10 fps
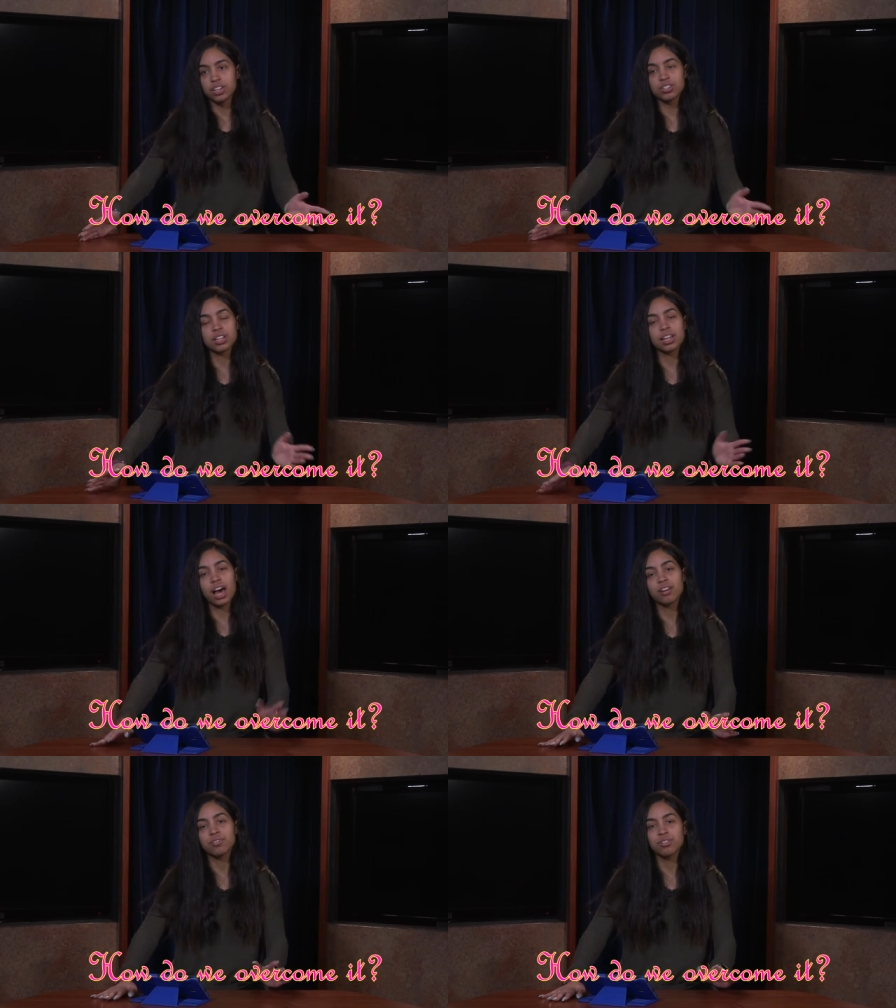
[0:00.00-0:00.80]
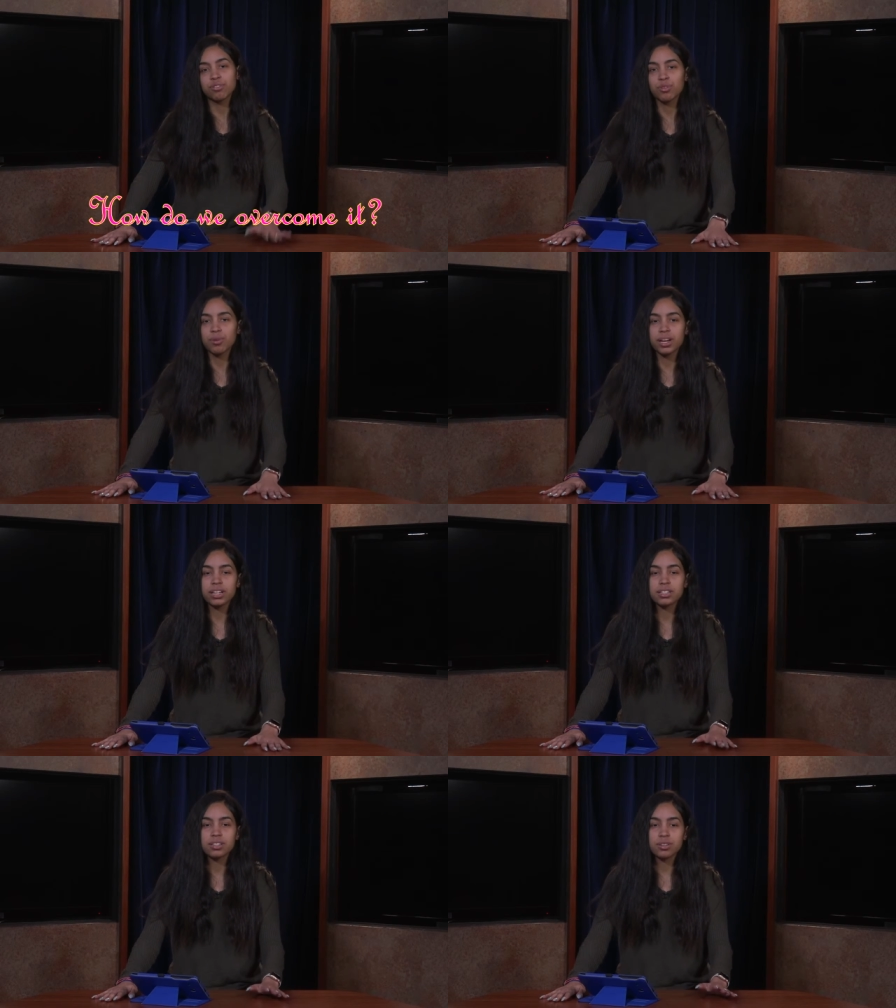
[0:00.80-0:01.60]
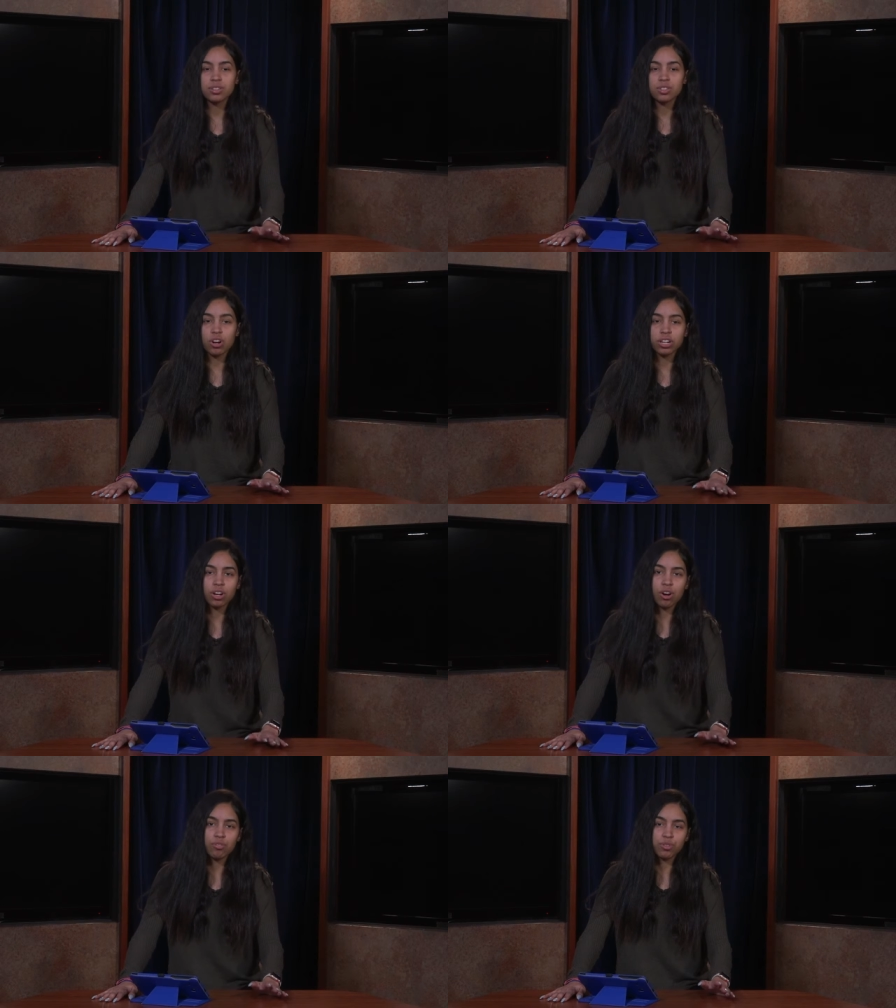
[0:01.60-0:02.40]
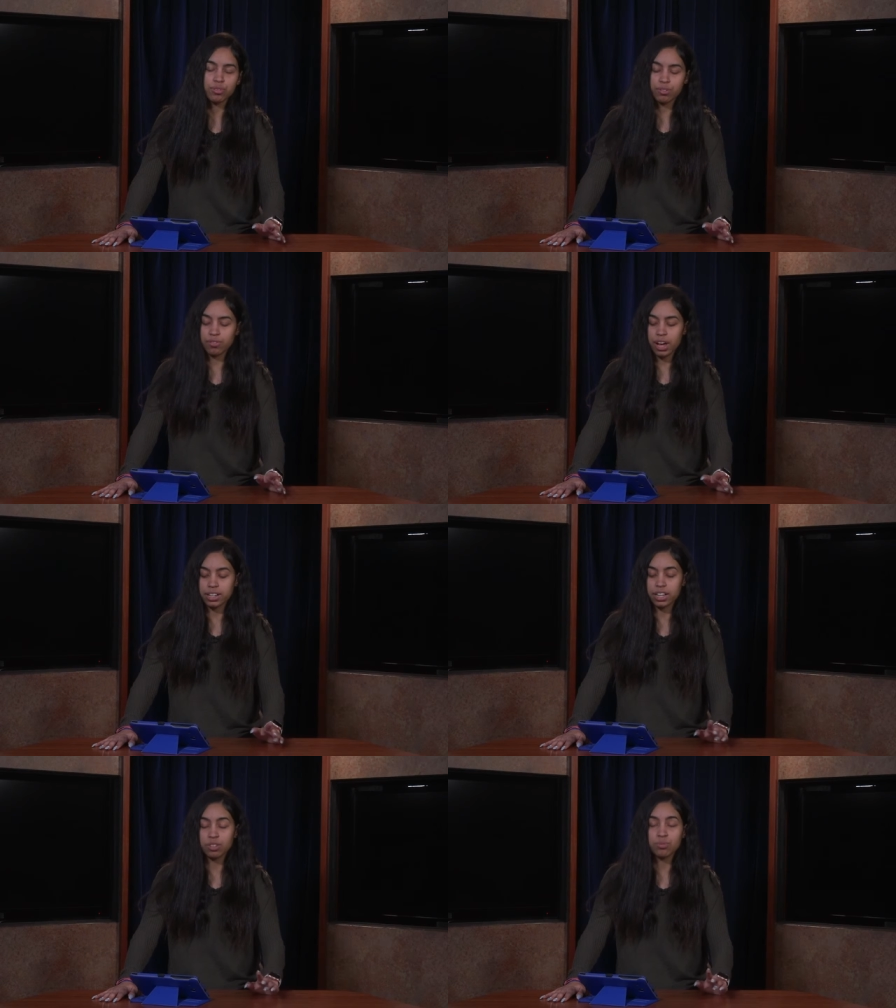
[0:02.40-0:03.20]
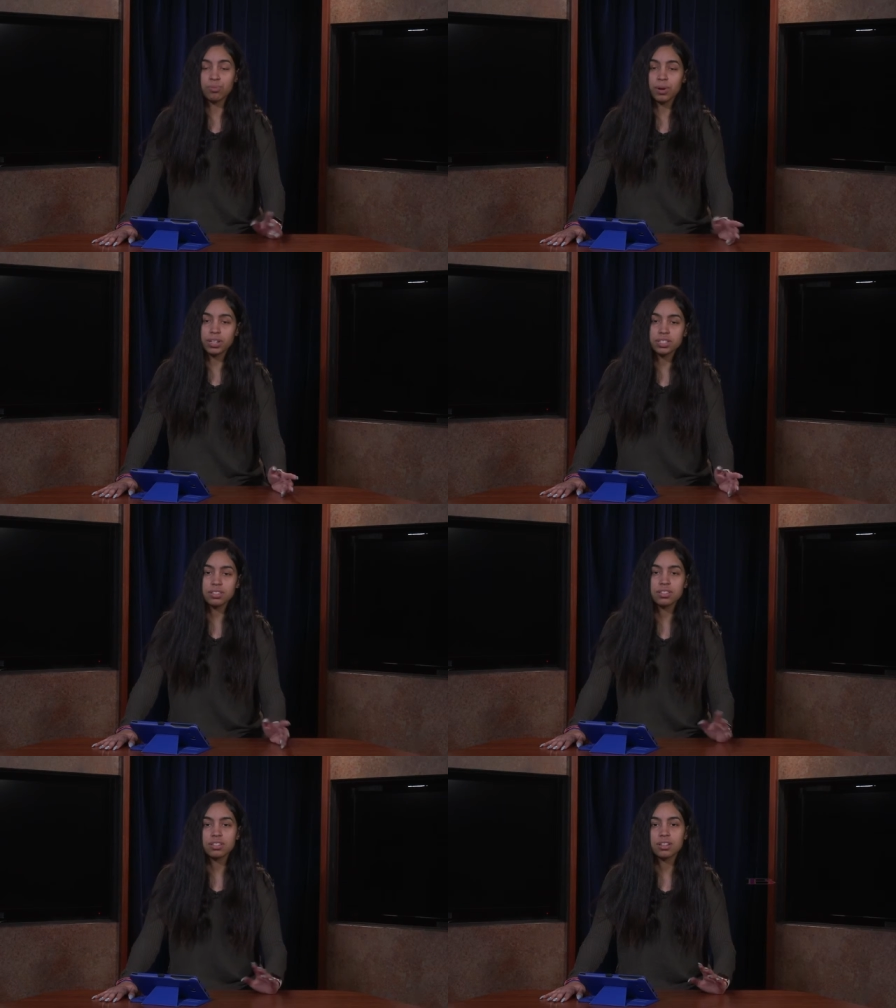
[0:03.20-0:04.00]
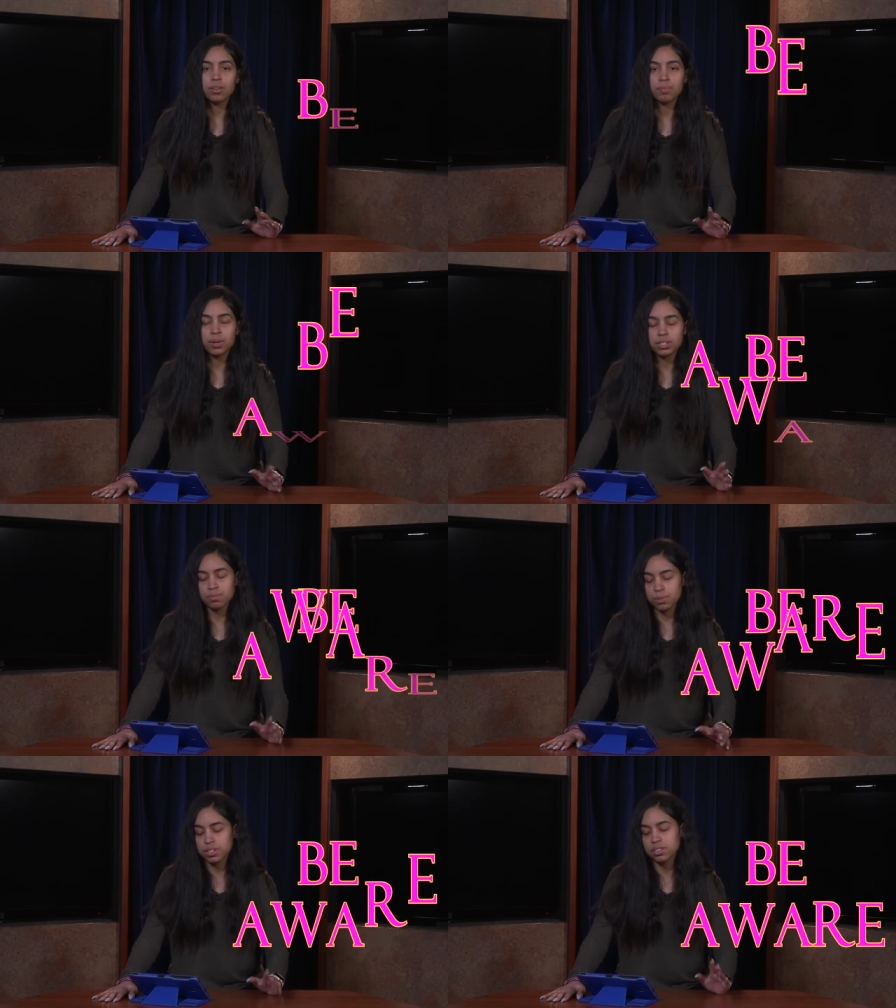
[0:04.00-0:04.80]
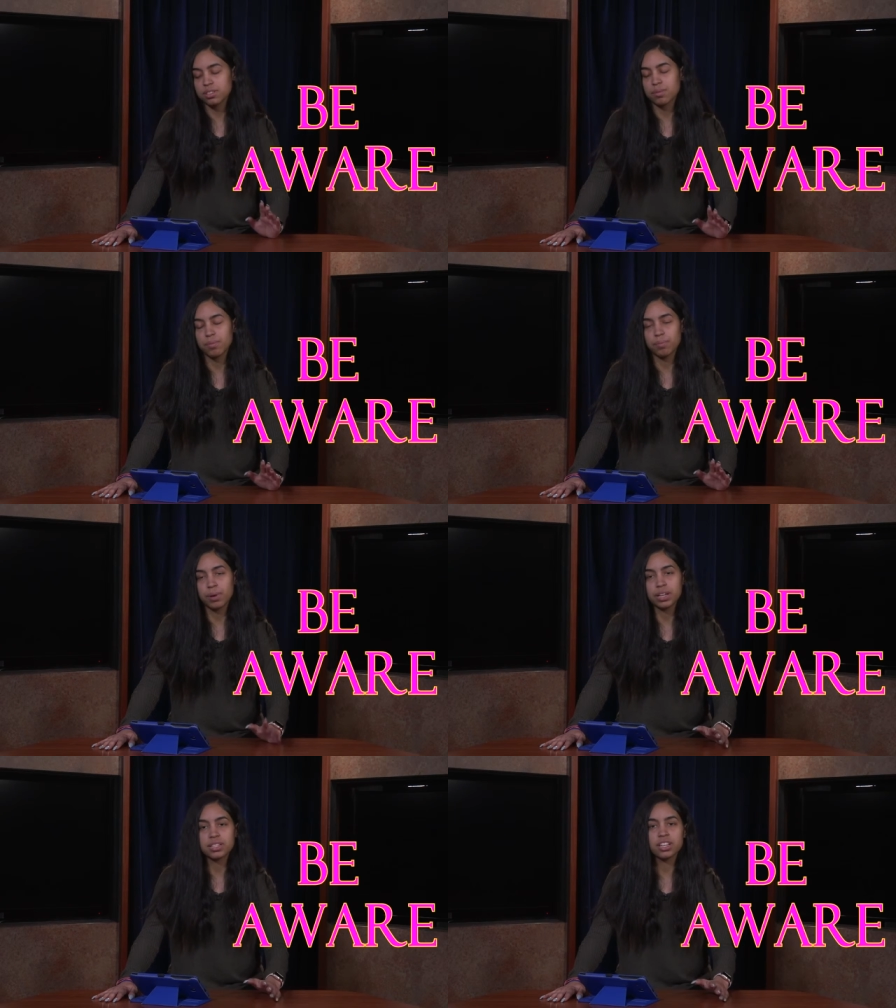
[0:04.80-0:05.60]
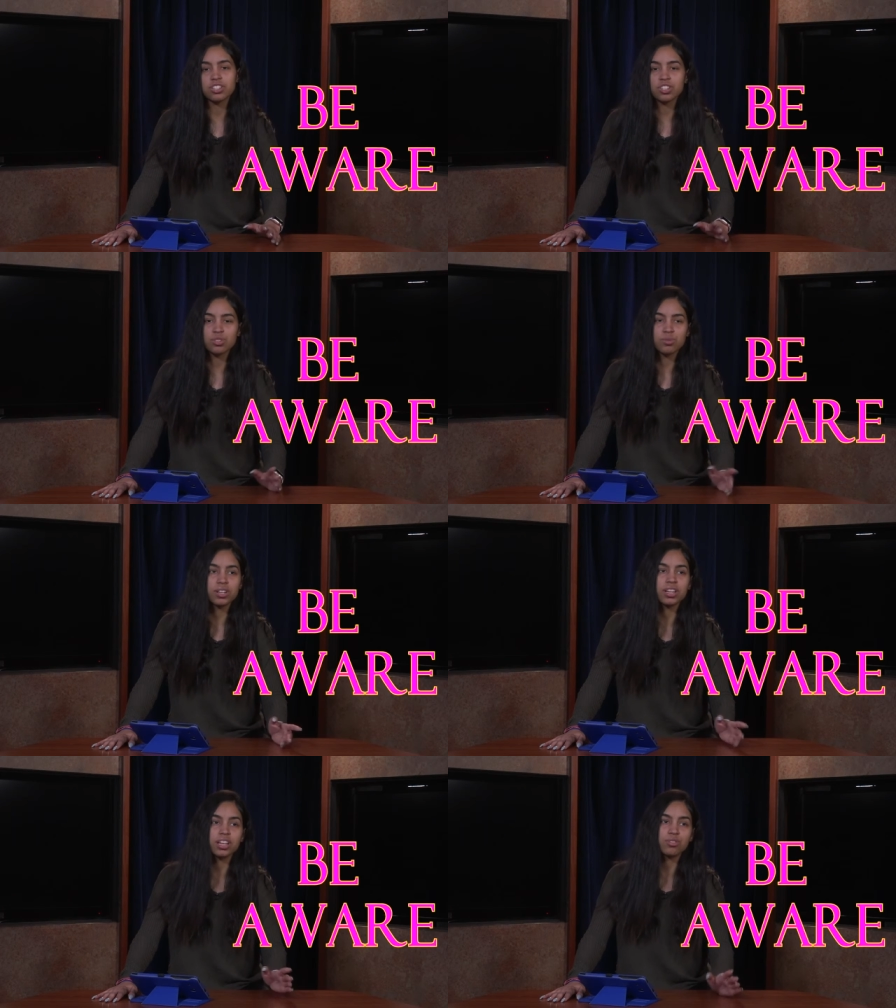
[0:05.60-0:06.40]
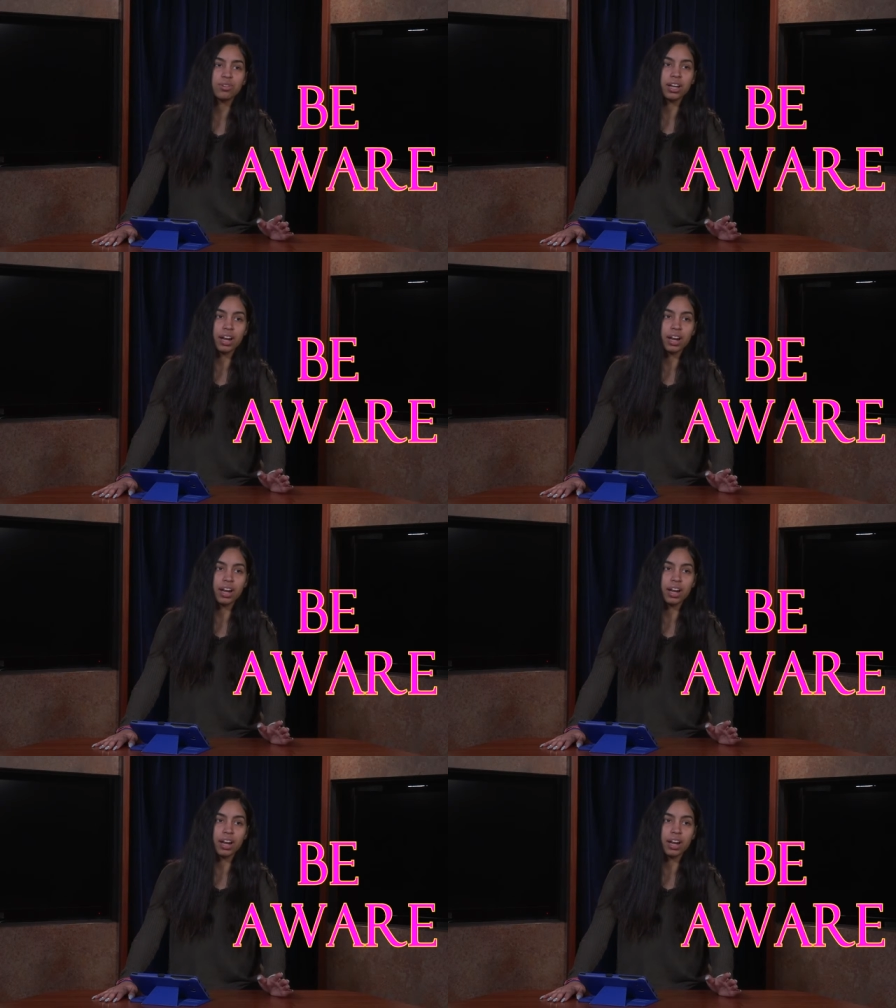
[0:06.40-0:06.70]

There's a lot of different ways, starting off with the fact that you must pay attention to it, and you